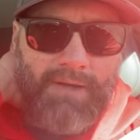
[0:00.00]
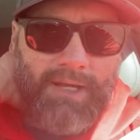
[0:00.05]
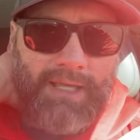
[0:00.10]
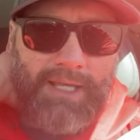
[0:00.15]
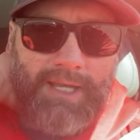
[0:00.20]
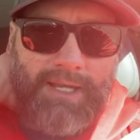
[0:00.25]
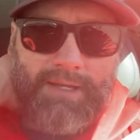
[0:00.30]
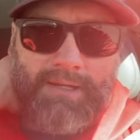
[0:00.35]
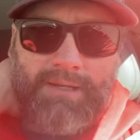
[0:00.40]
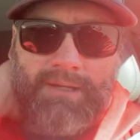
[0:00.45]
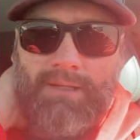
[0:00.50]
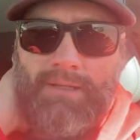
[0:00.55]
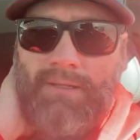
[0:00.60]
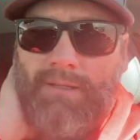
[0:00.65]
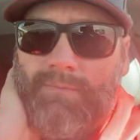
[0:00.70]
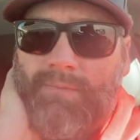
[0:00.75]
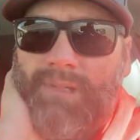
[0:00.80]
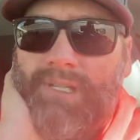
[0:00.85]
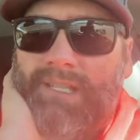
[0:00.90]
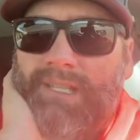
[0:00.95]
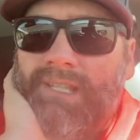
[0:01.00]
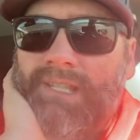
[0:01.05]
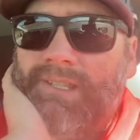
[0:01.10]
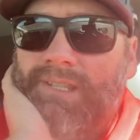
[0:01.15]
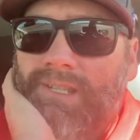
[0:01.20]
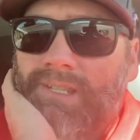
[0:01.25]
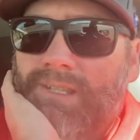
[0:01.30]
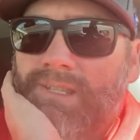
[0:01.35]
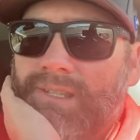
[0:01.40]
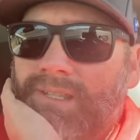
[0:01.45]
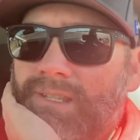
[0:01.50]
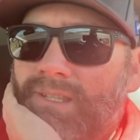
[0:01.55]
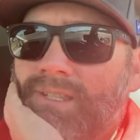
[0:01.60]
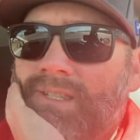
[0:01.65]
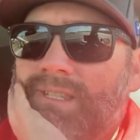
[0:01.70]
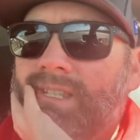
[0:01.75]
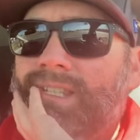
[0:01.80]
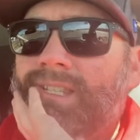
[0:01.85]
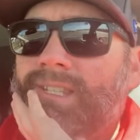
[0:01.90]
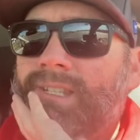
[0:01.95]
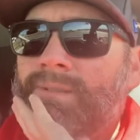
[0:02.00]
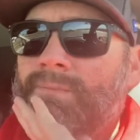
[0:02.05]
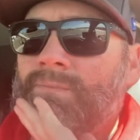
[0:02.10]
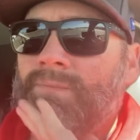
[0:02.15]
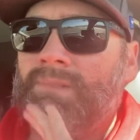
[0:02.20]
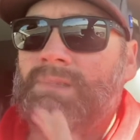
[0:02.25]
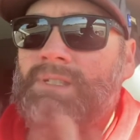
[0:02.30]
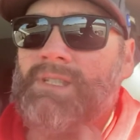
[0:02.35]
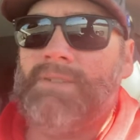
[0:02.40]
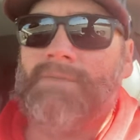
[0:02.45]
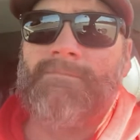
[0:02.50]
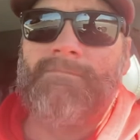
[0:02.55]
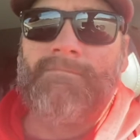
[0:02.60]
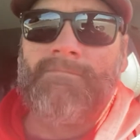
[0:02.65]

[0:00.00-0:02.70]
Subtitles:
I like Kurt, but it just seems,